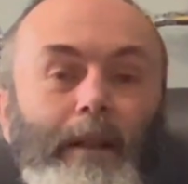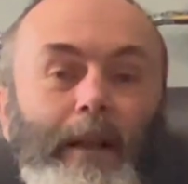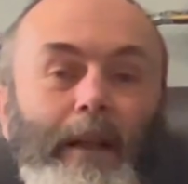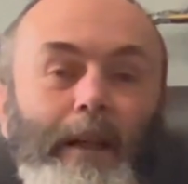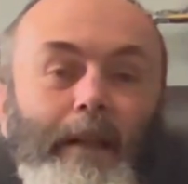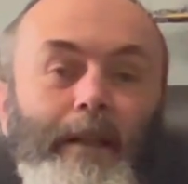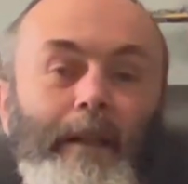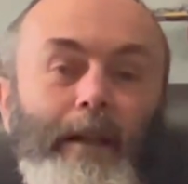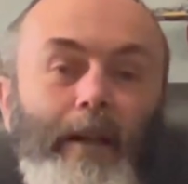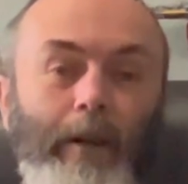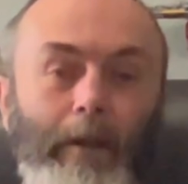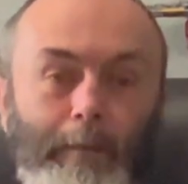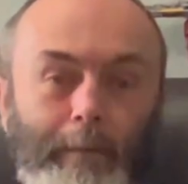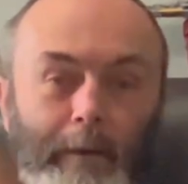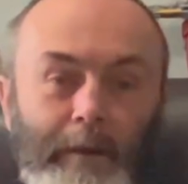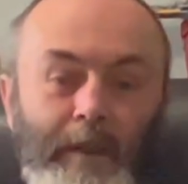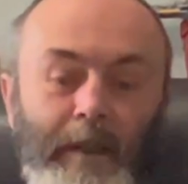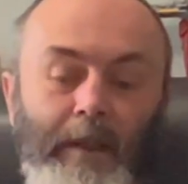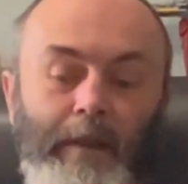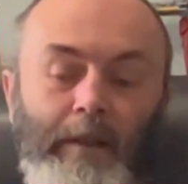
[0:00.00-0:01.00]
in the
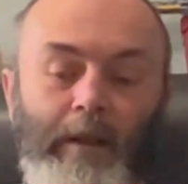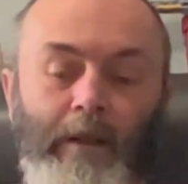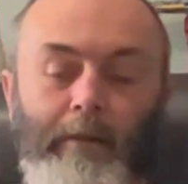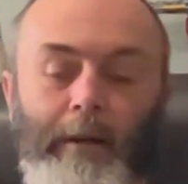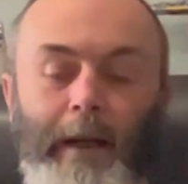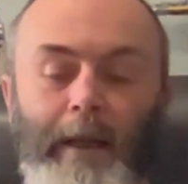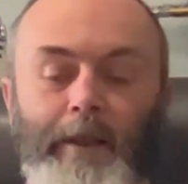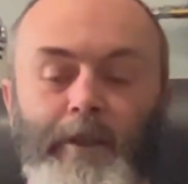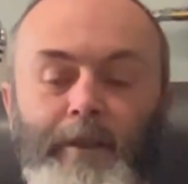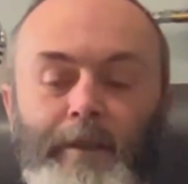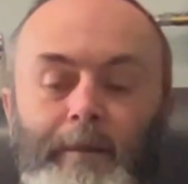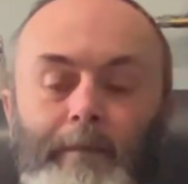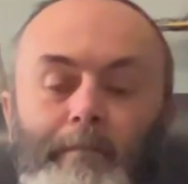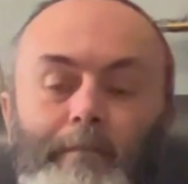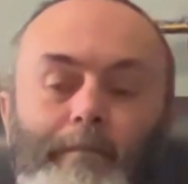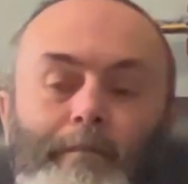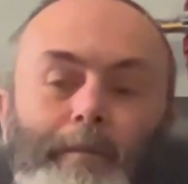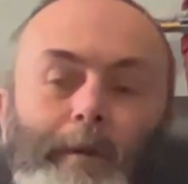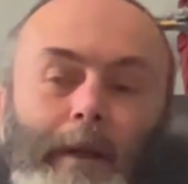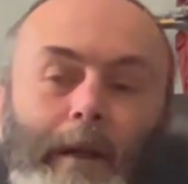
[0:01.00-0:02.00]
opposite direction
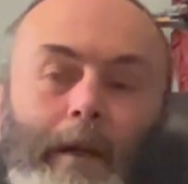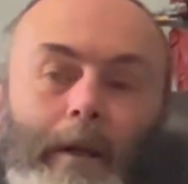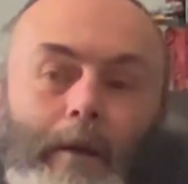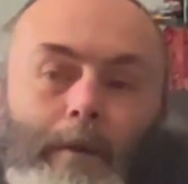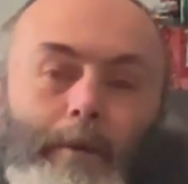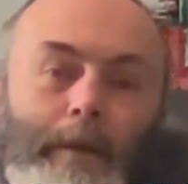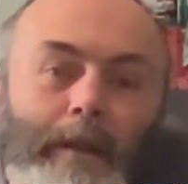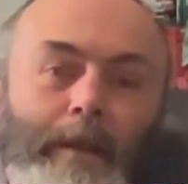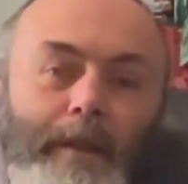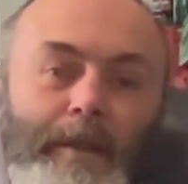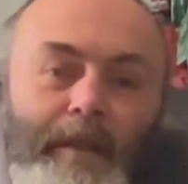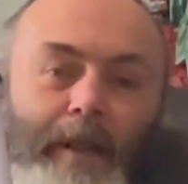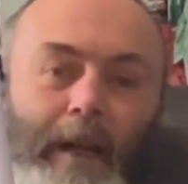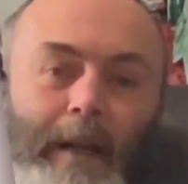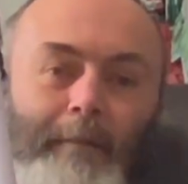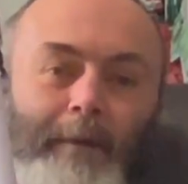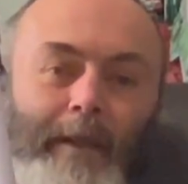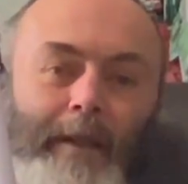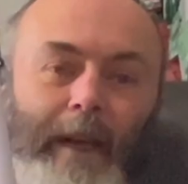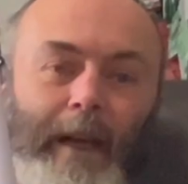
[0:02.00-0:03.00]
by holding the
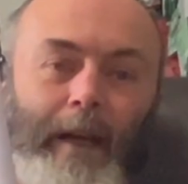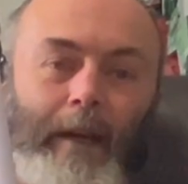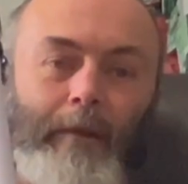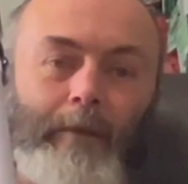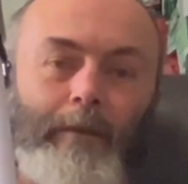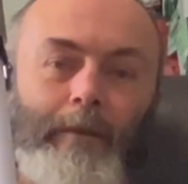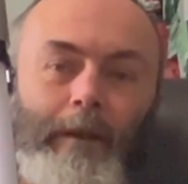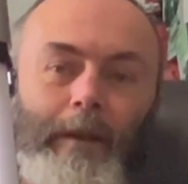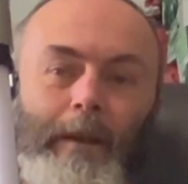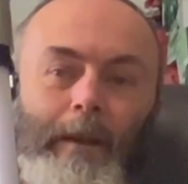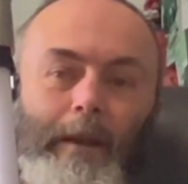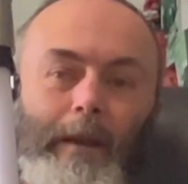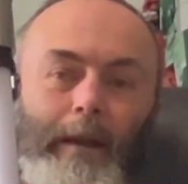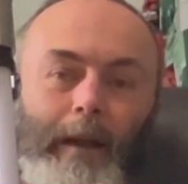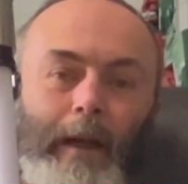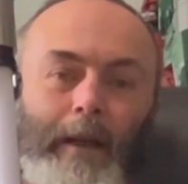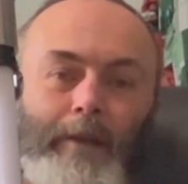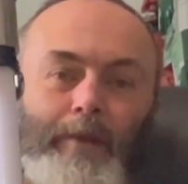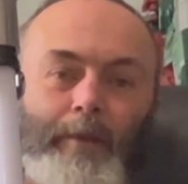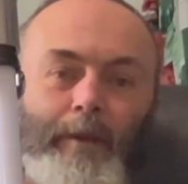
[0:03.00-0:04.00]
saber down
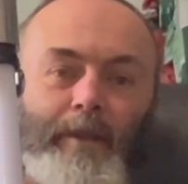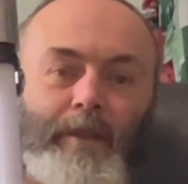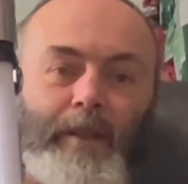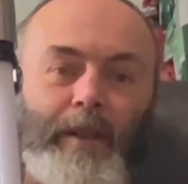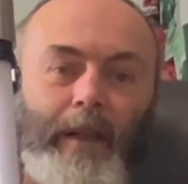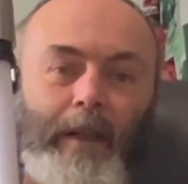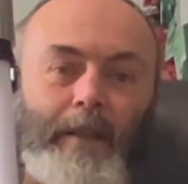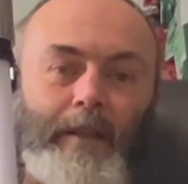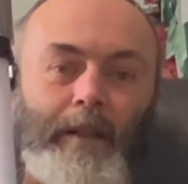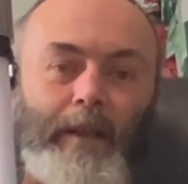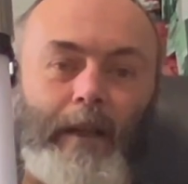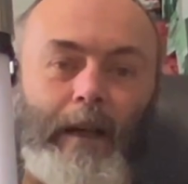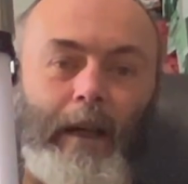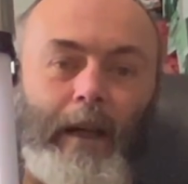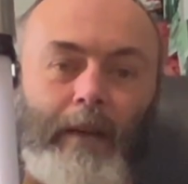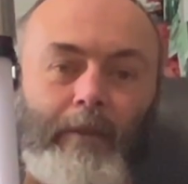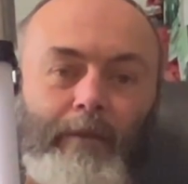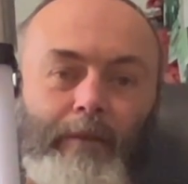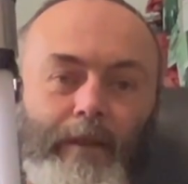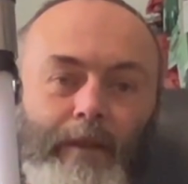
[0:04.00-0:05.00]
and twisting it to the
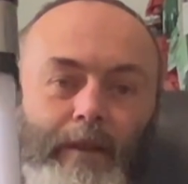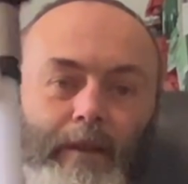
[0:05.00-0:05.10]
left.